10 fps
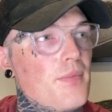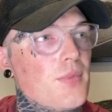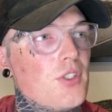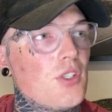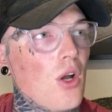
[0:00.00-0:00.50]

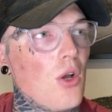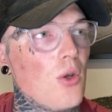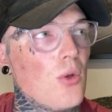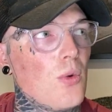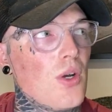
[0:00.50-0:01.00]

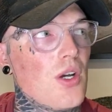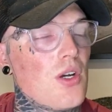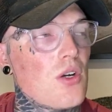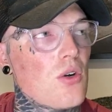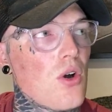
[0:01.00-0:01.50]
So
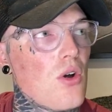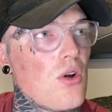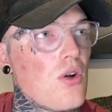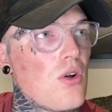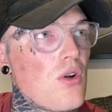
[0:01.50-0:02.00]

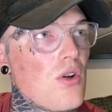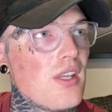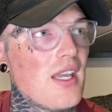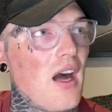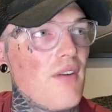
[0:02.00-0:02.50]

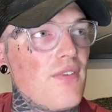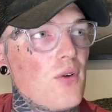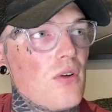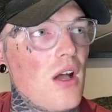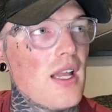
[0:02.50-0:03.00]
yeah, I
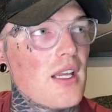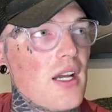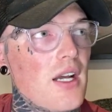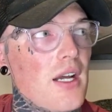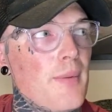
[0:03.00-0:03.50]
feel like
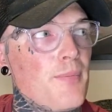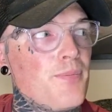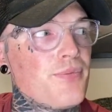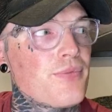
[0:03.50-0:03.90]
I'm